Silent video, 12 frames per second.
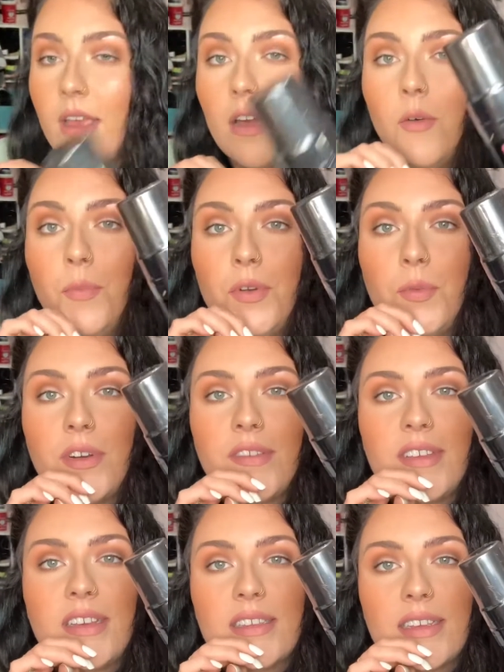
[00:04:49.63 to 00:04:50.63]
opened one of
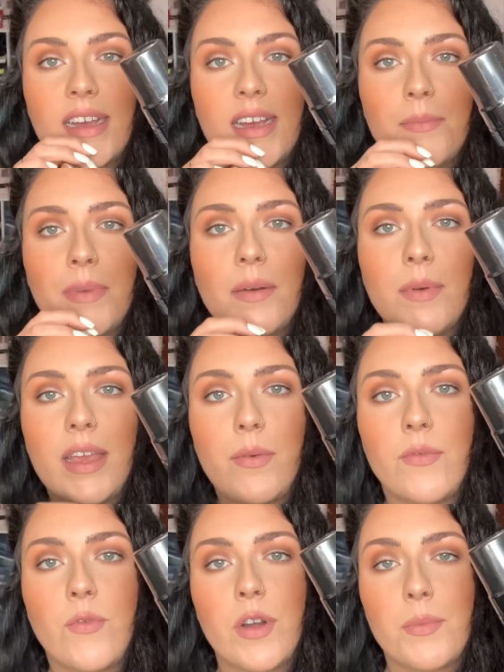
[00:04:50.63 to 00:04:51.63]
these. They had buy one get
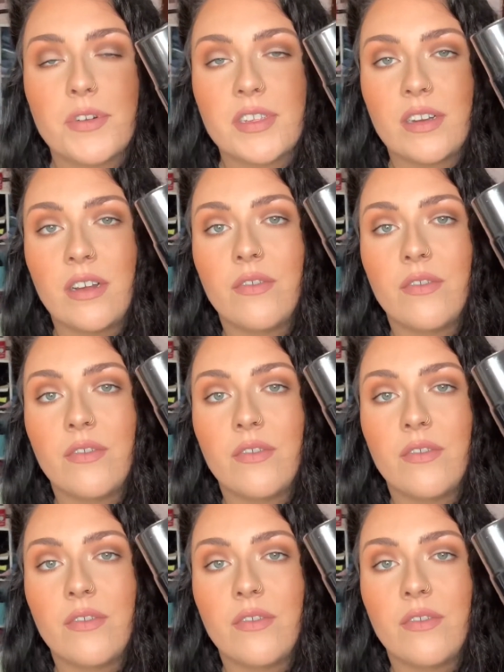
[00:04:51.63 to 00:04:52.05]
one 40%